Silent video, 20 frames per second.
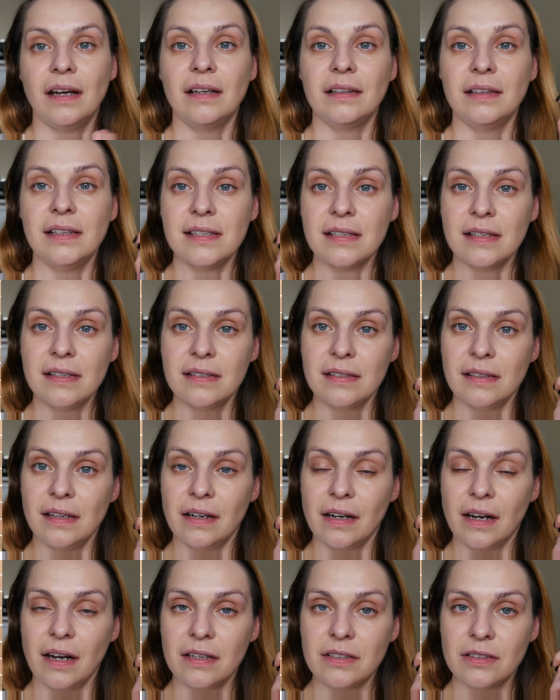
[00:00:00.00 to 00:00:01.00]
This
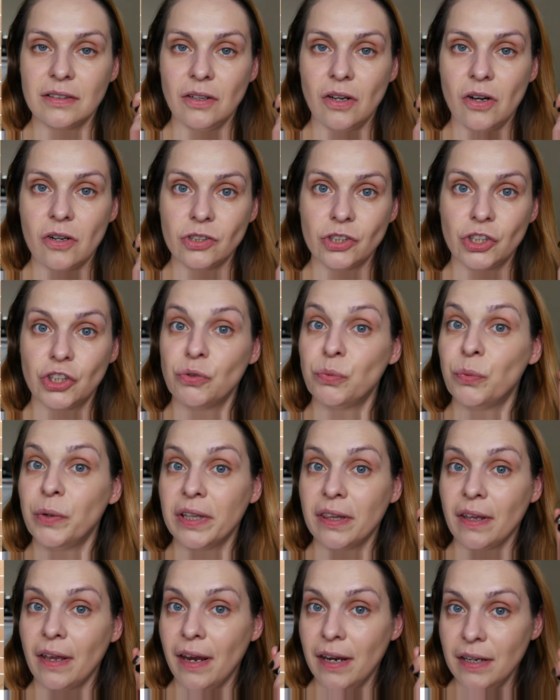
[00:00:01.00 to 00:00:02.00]
concealer has launched
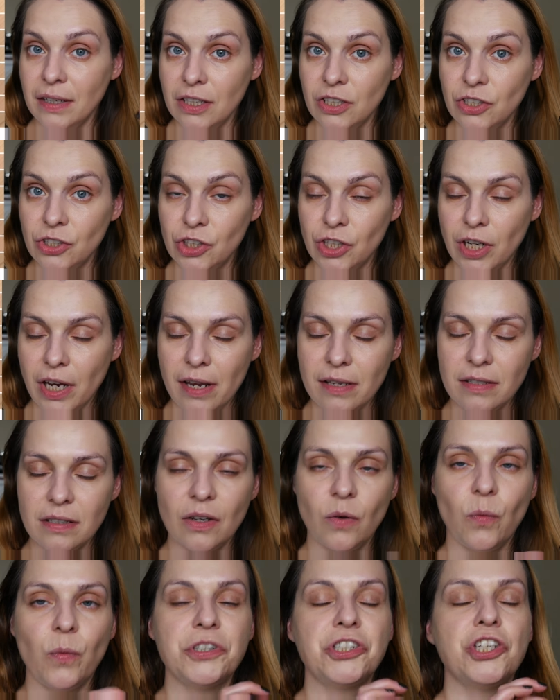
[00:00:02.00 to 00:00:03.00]
with 18 shades,
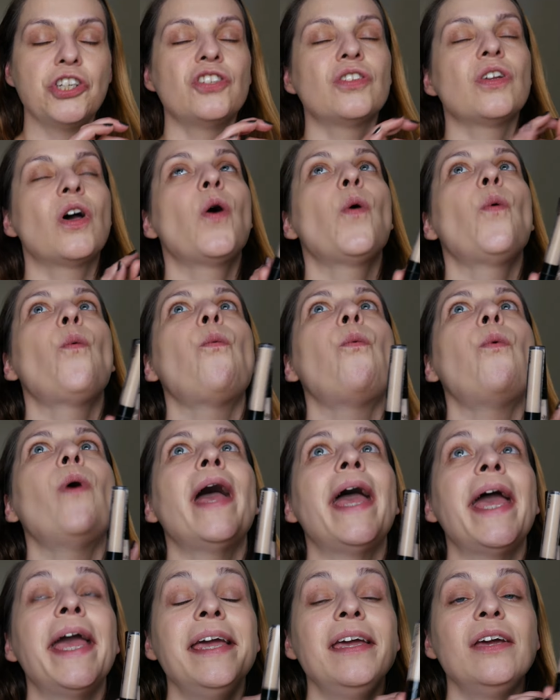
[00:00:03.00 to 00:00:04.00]
which is
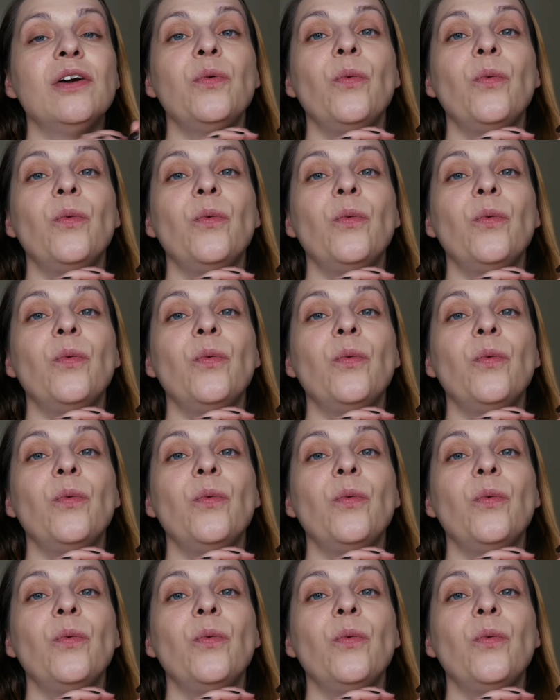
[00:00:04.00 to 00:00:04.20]
way